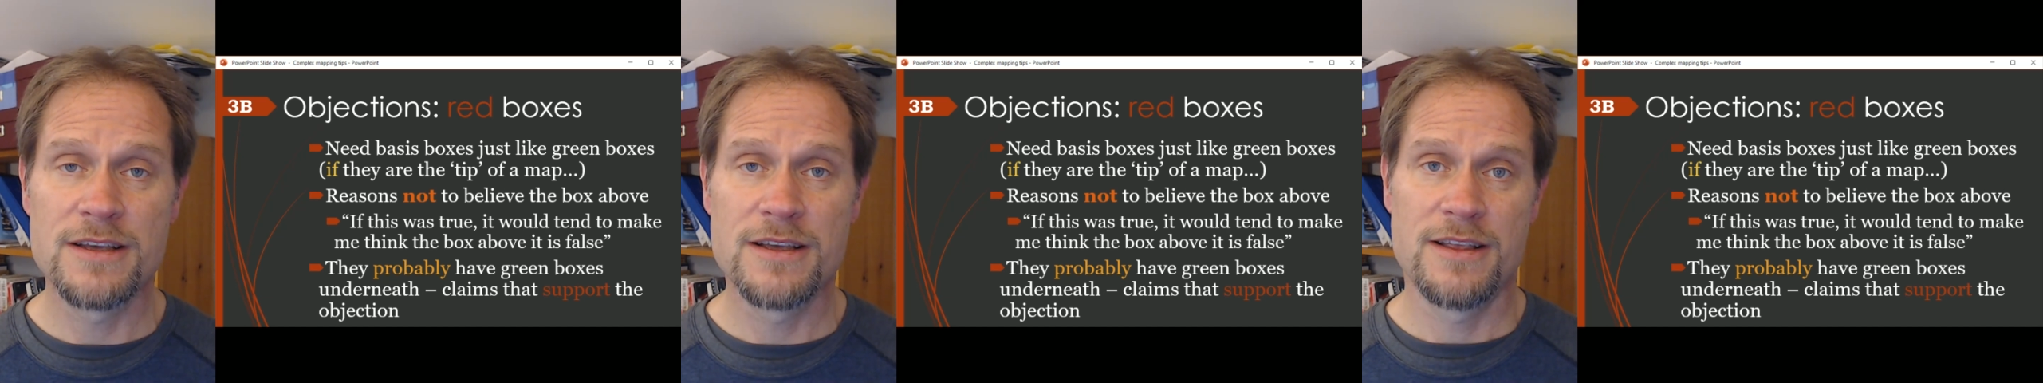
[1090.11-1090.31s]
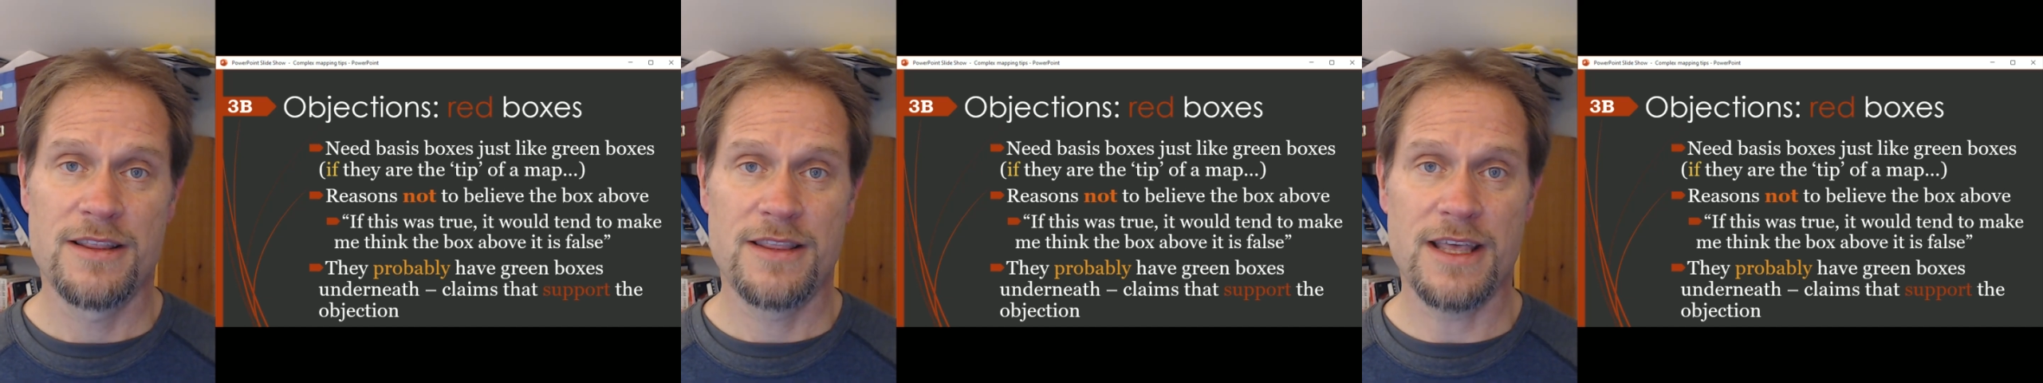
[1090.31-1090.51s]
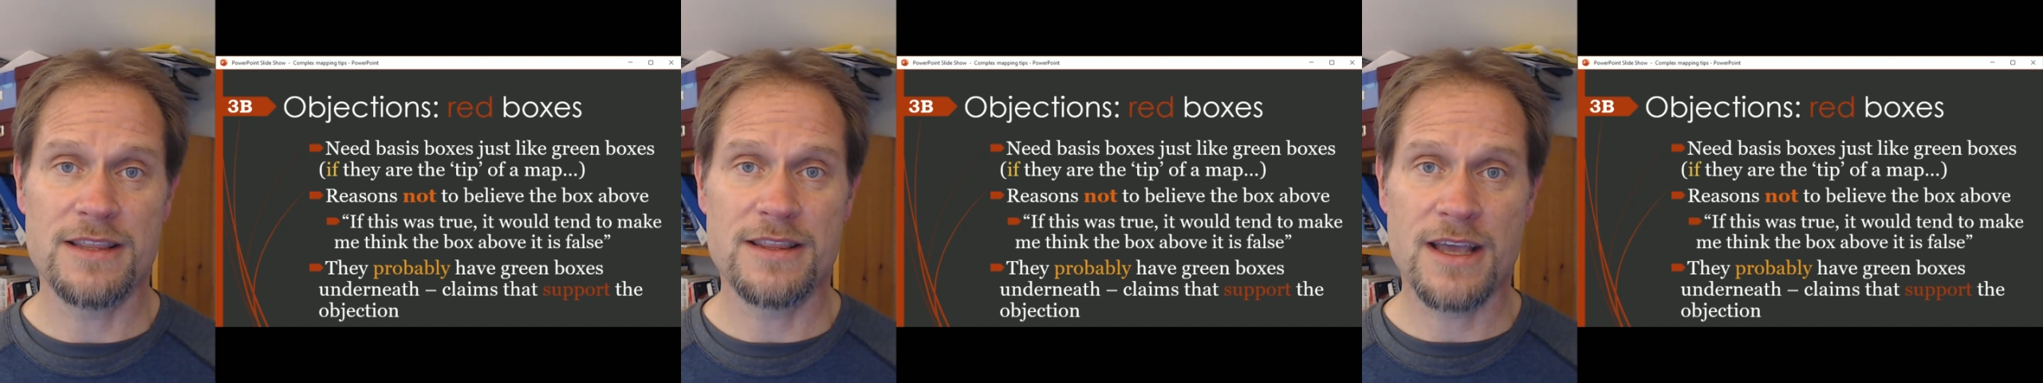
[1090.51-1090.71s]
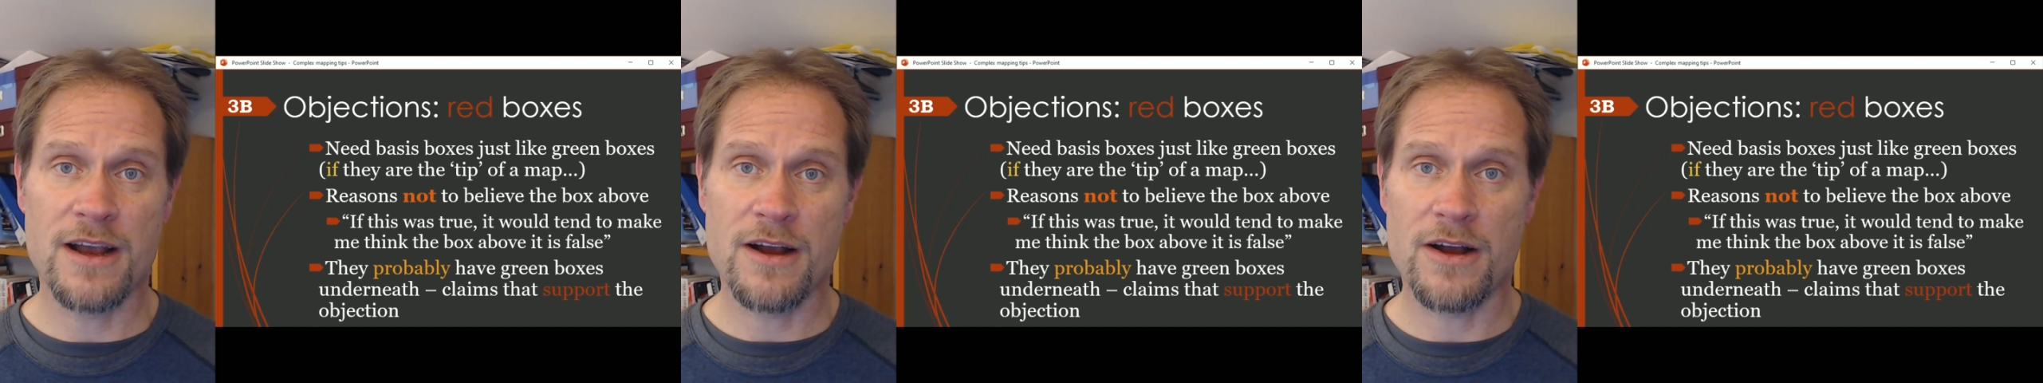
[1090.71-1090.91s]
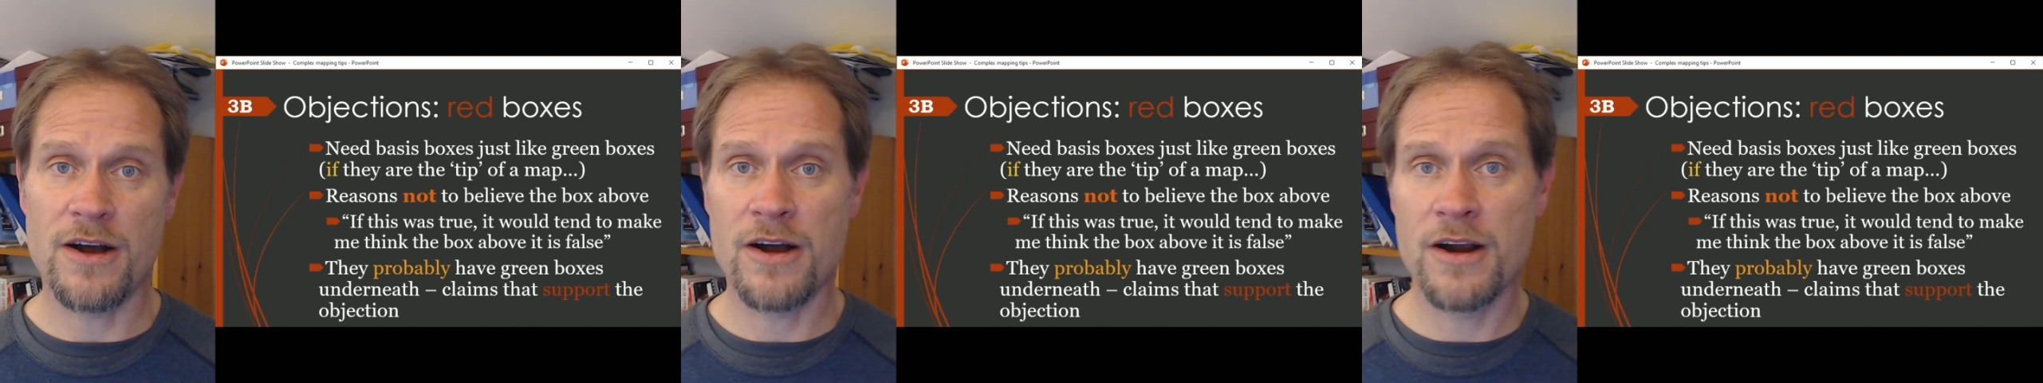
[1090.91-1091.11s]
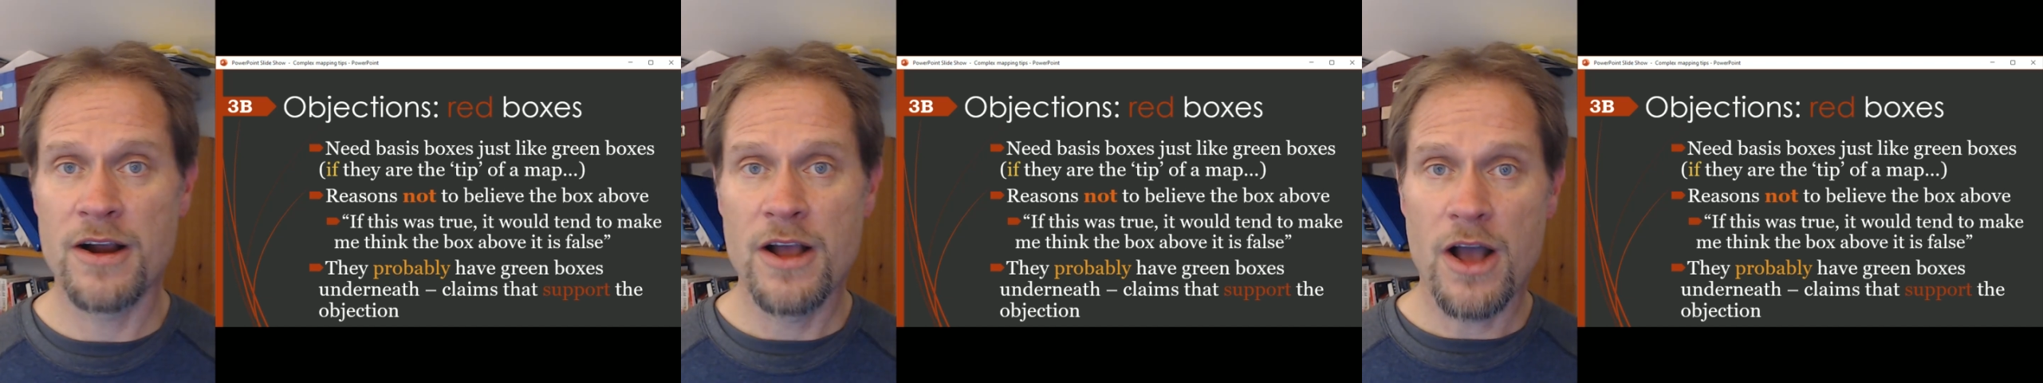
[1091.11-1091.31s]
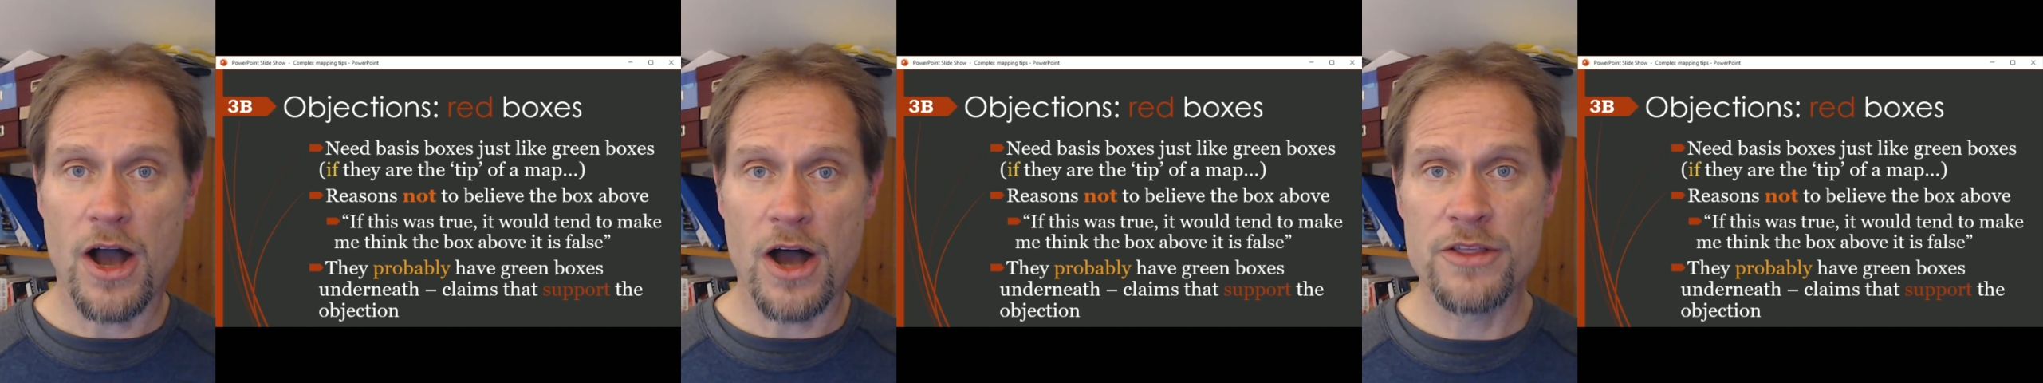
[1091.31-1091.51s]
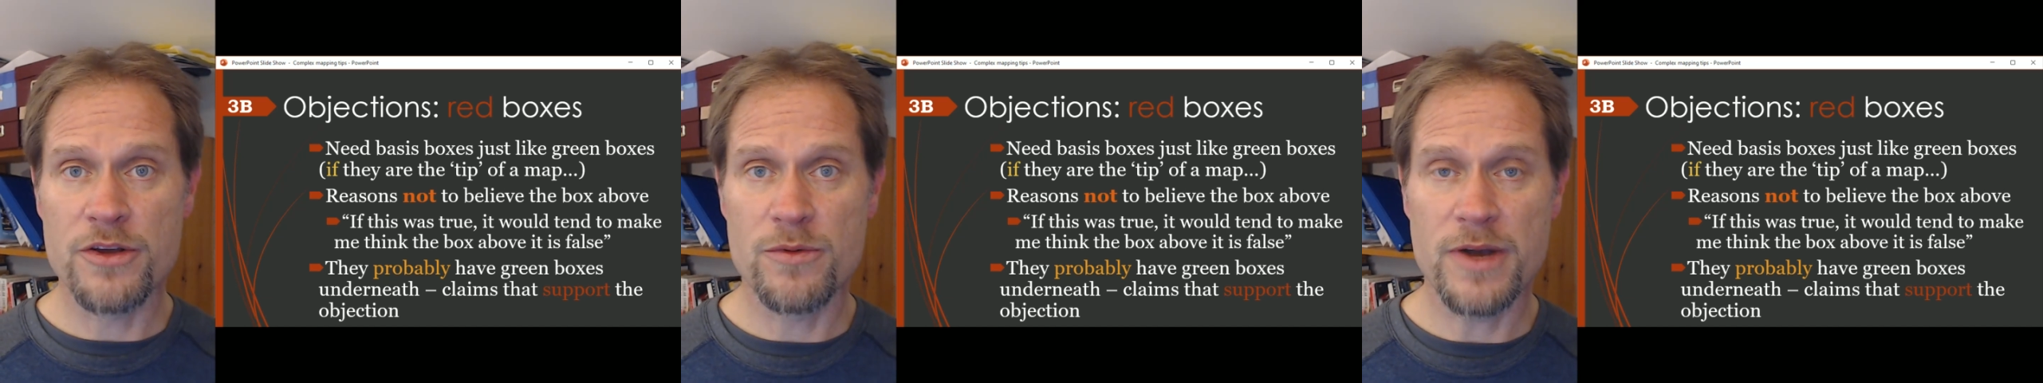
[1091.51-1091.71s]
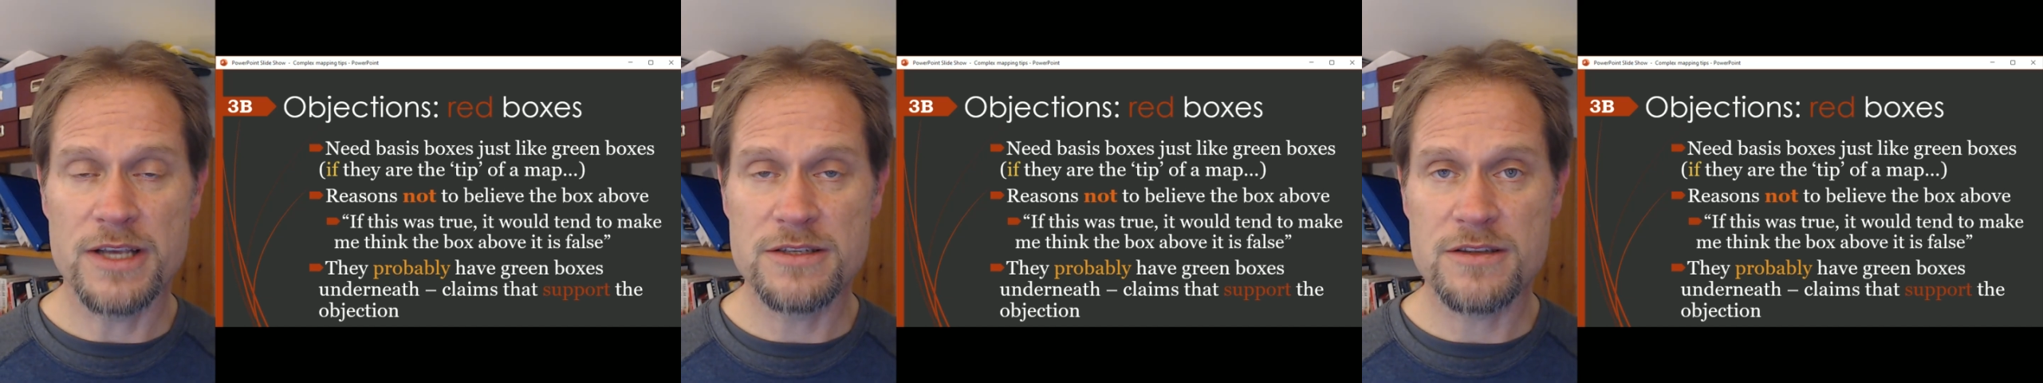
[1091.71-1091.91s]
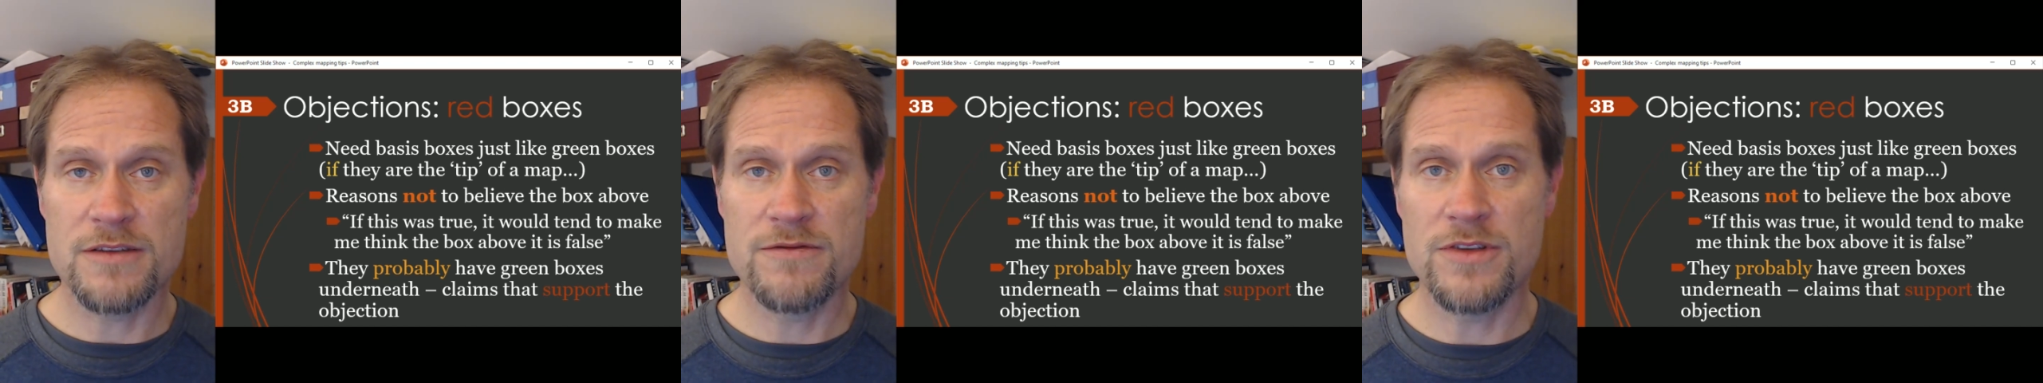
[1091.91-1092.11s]
that there are other ways
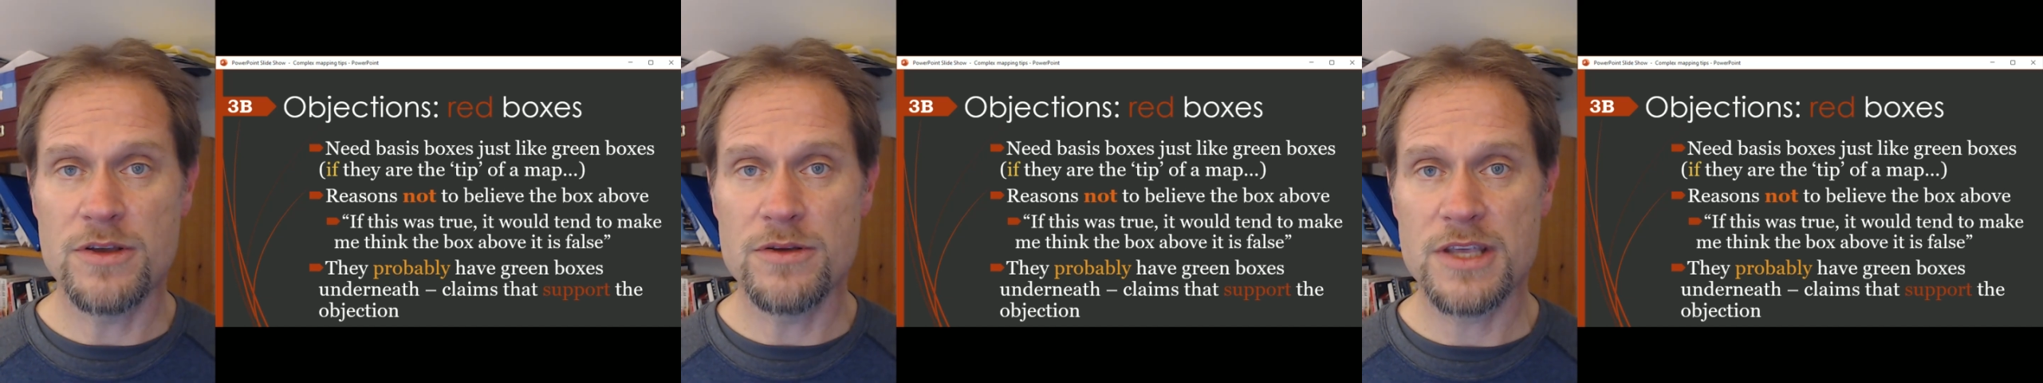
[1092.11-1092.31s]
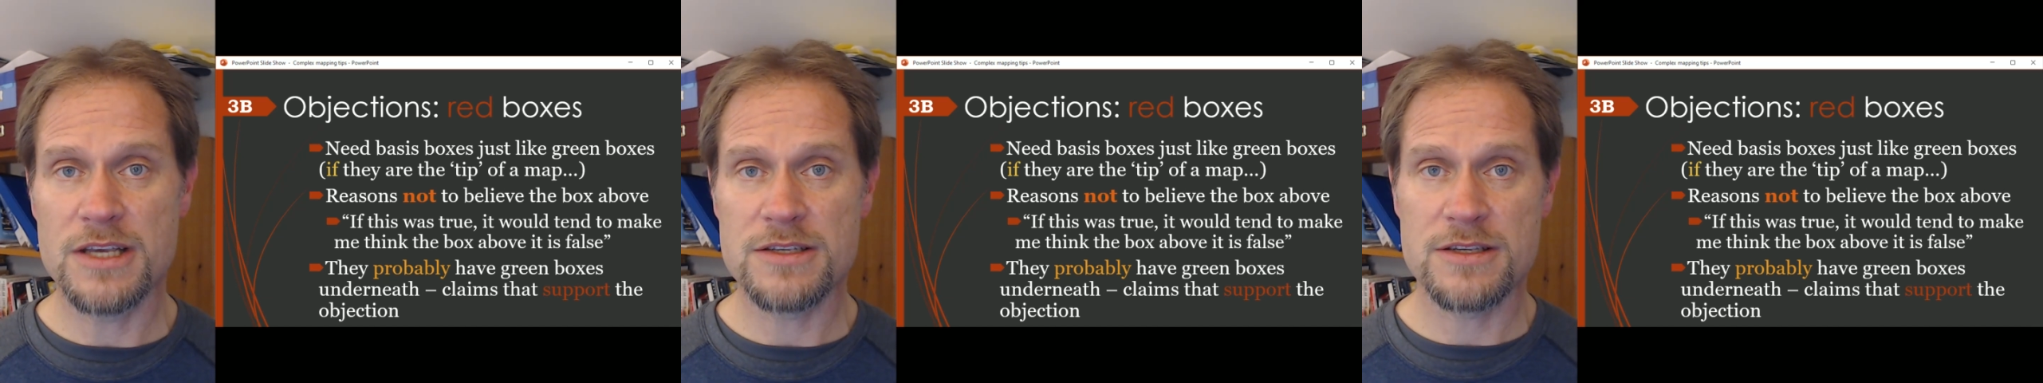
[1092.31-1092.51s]
to view this,